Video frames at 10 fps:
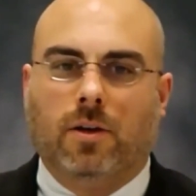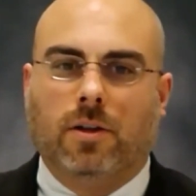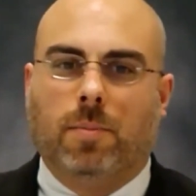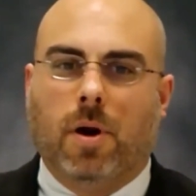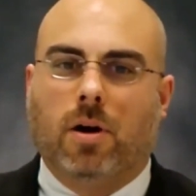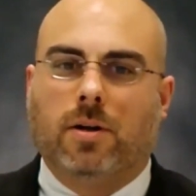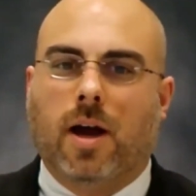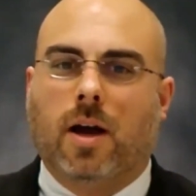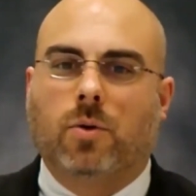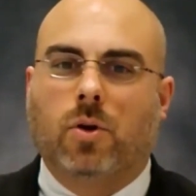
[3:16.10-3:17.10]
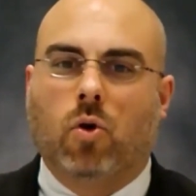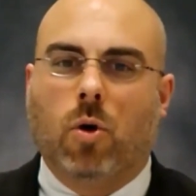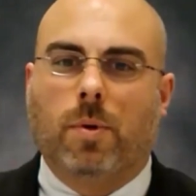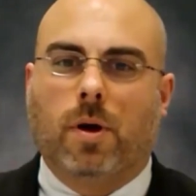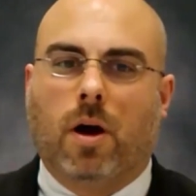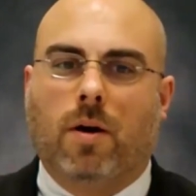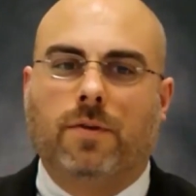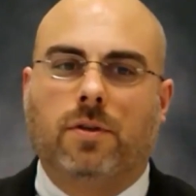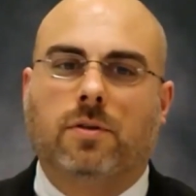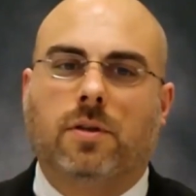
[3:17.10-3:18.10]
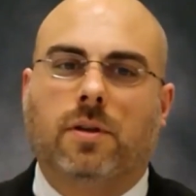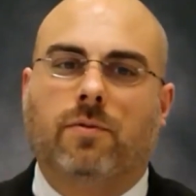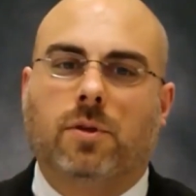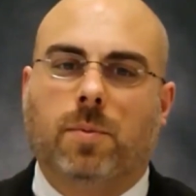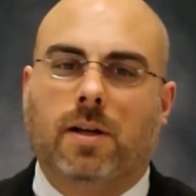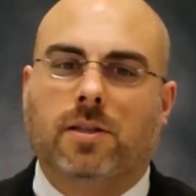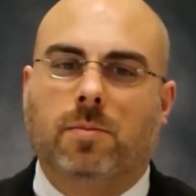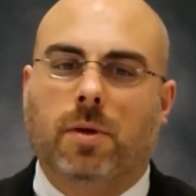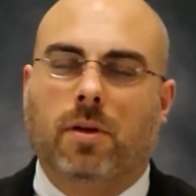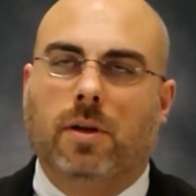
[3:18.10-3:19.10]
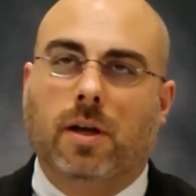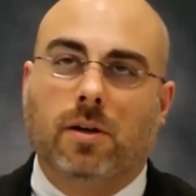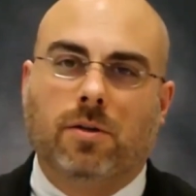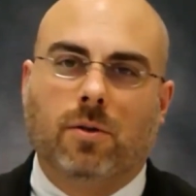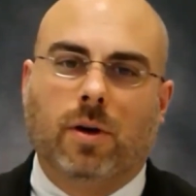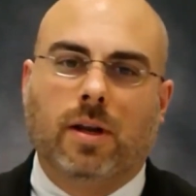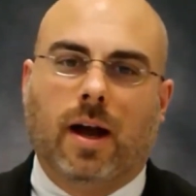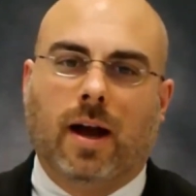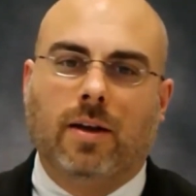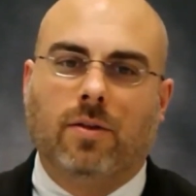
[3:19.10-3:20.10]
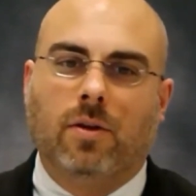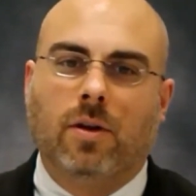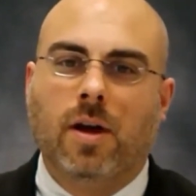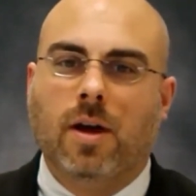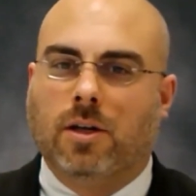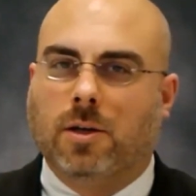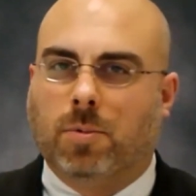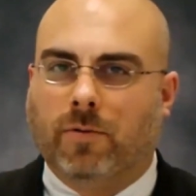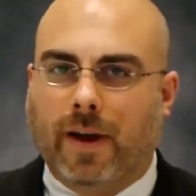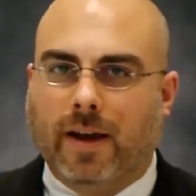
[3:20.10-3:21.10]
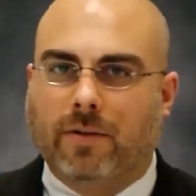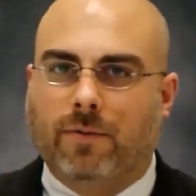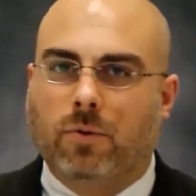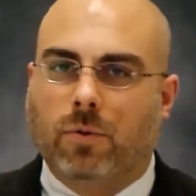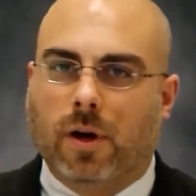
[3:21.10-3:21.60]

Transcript: Under the Park Doctrine, corporate officers that have responsibility and authority either to prevent Food,